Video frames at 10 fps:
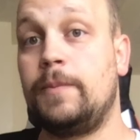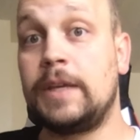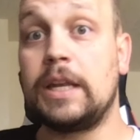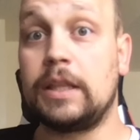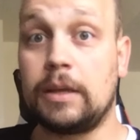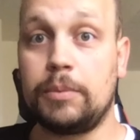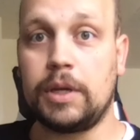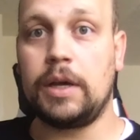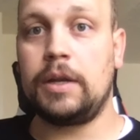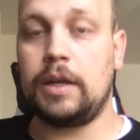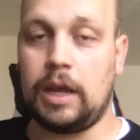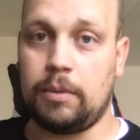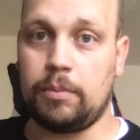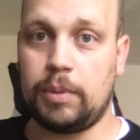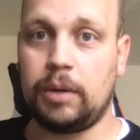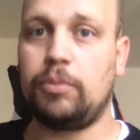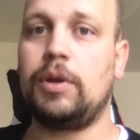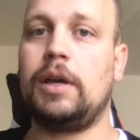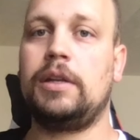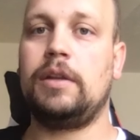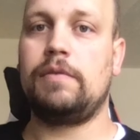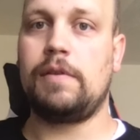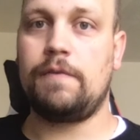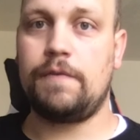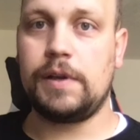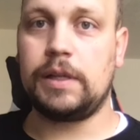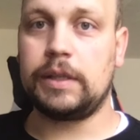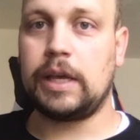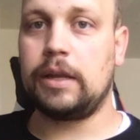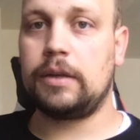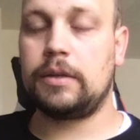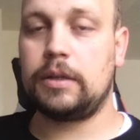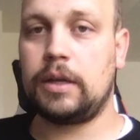getting them done and being productive and feeling that,